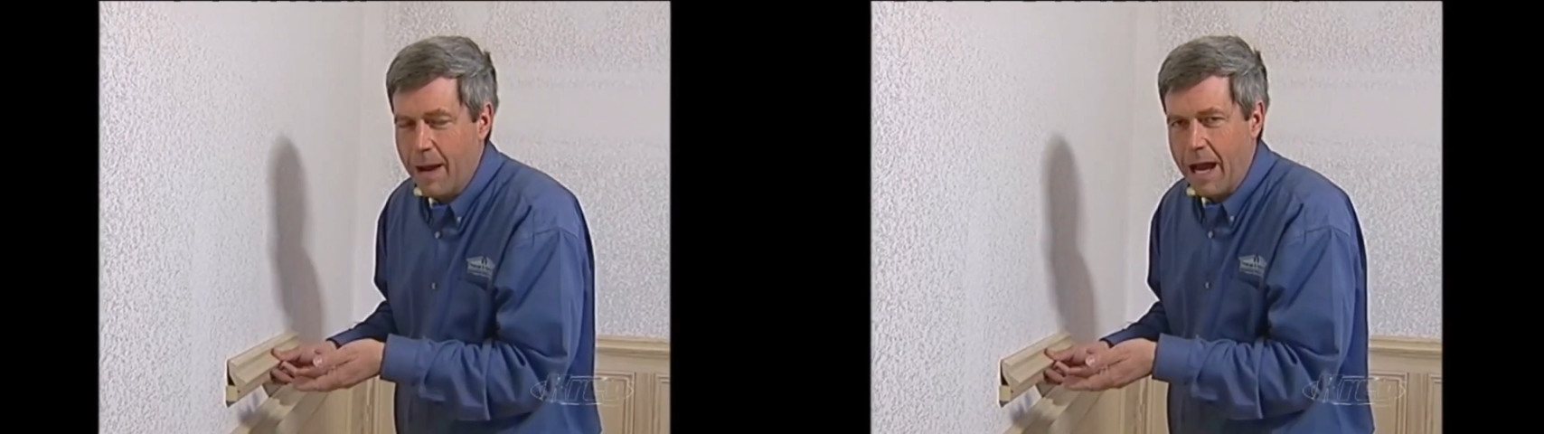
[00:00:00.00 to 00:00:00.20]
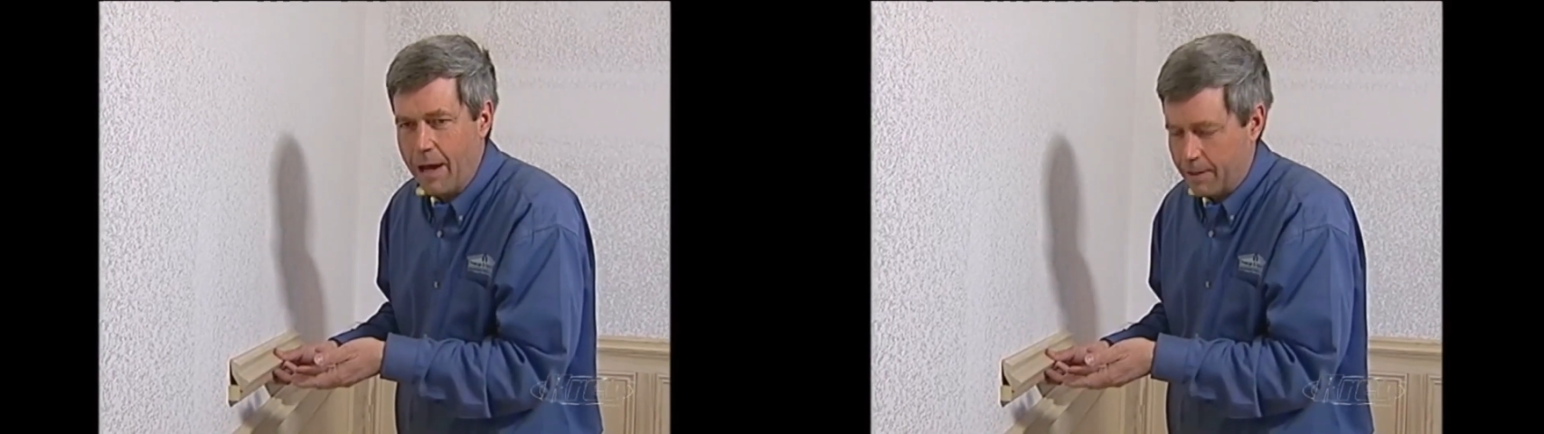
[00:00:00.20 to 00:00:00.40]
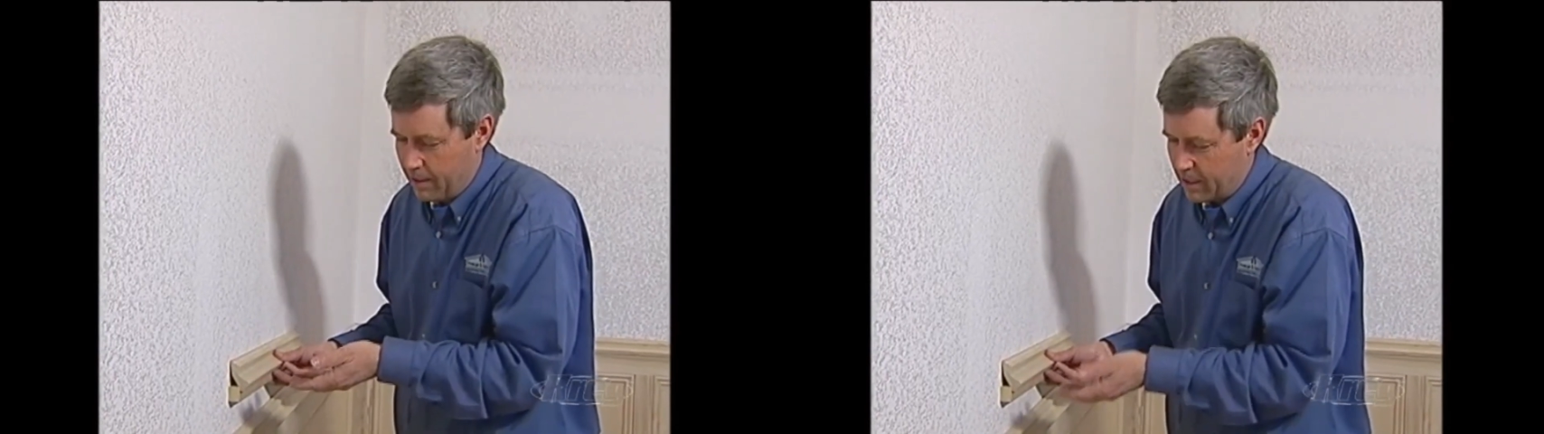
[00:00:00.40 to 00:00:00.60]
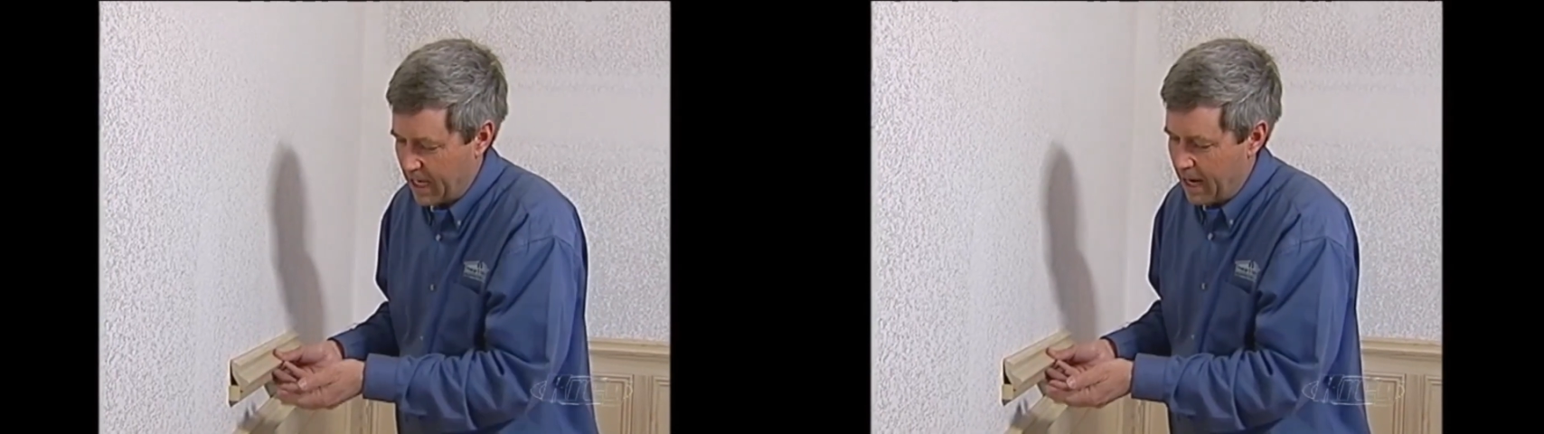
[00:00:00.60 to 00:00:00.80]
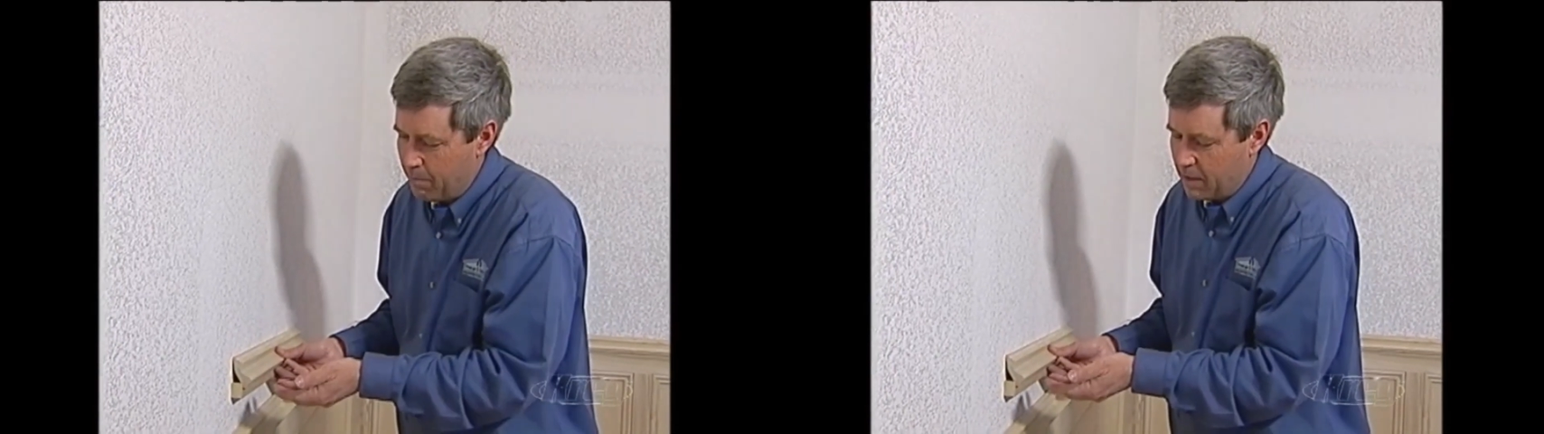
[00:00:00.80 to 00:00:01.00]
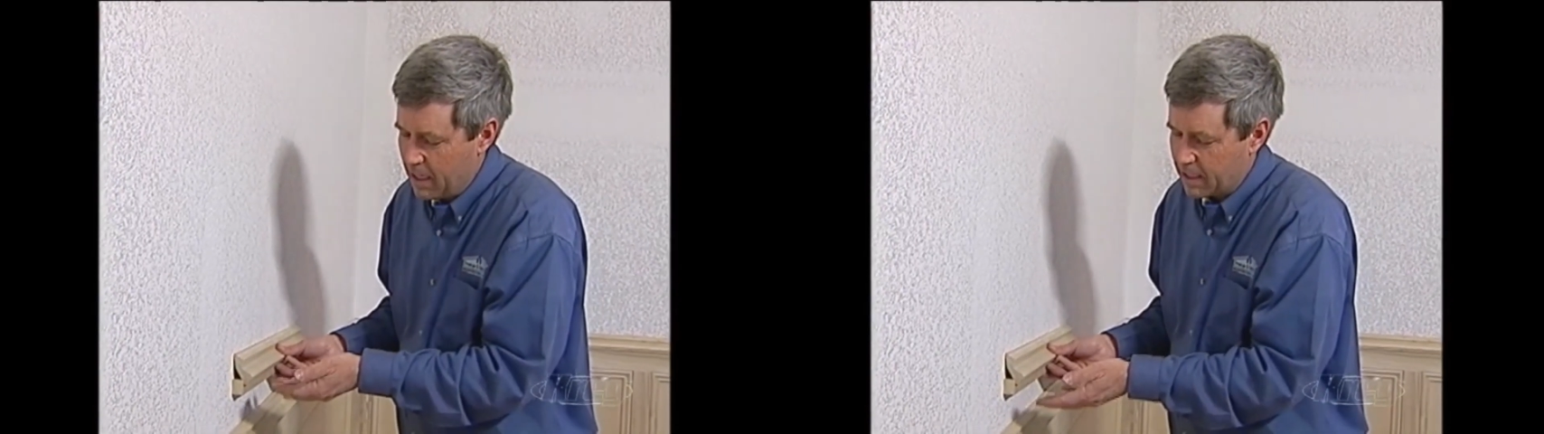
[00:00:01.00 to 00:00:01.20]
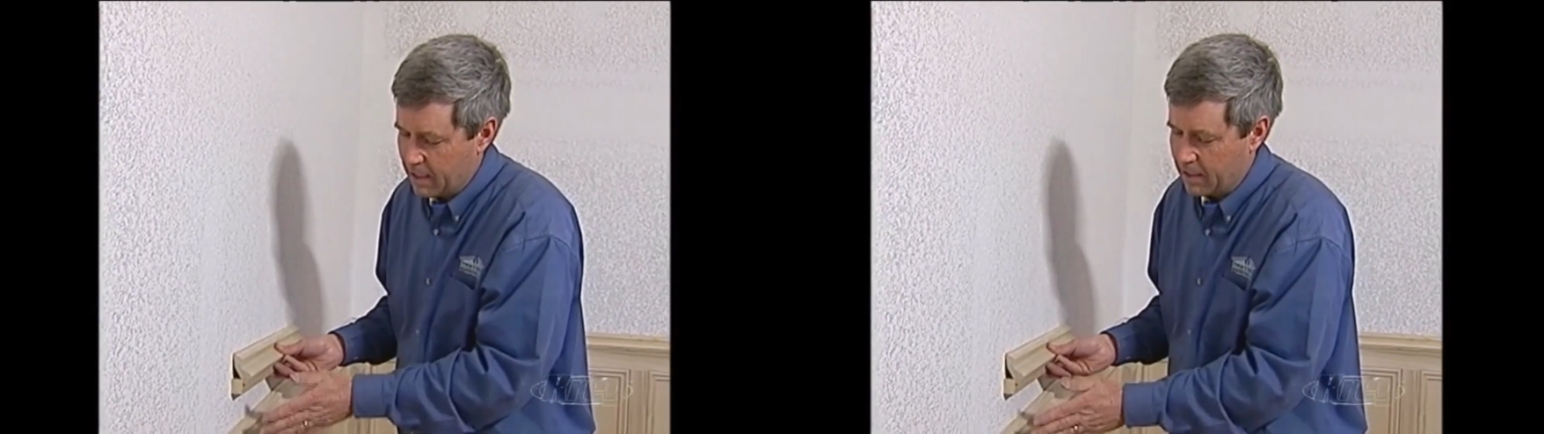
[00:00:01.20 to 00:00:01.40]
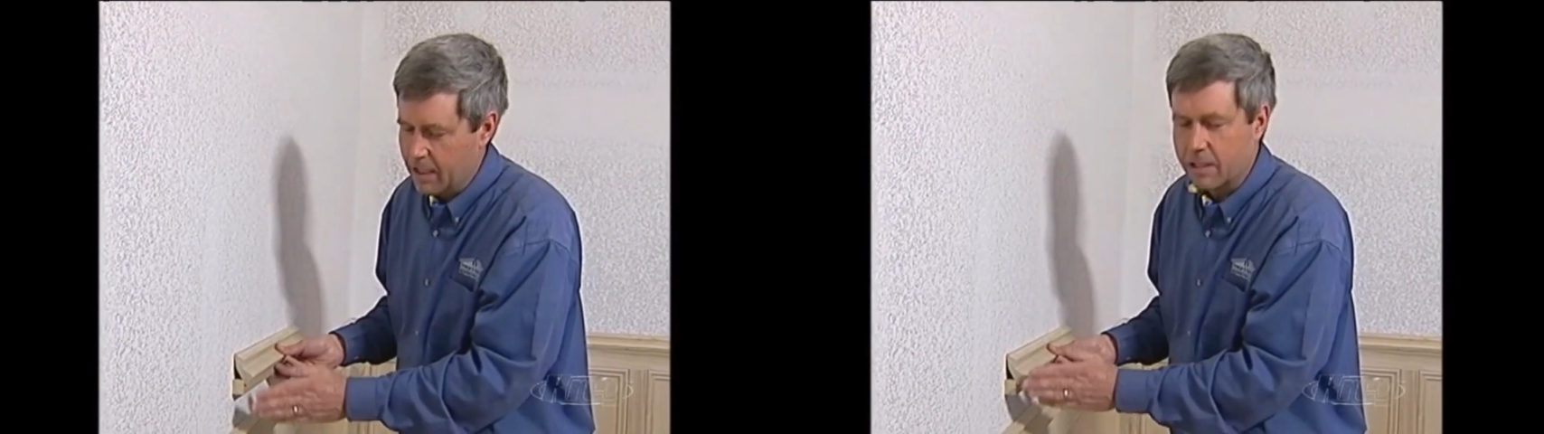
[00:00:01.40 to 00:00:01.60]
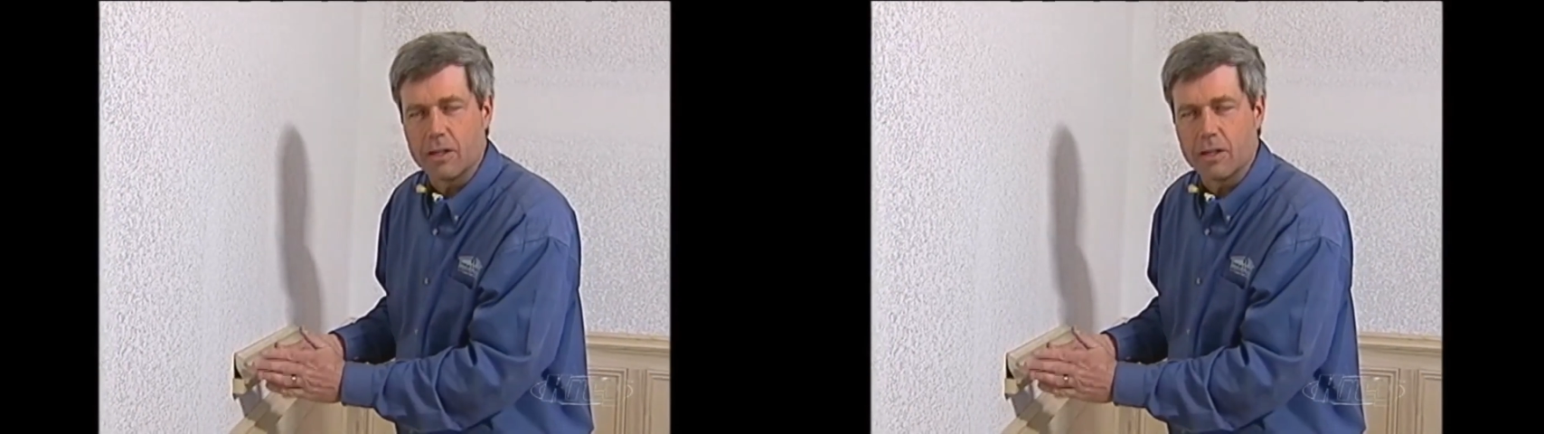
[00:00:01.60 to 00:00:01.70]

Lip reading: out the same distance that it's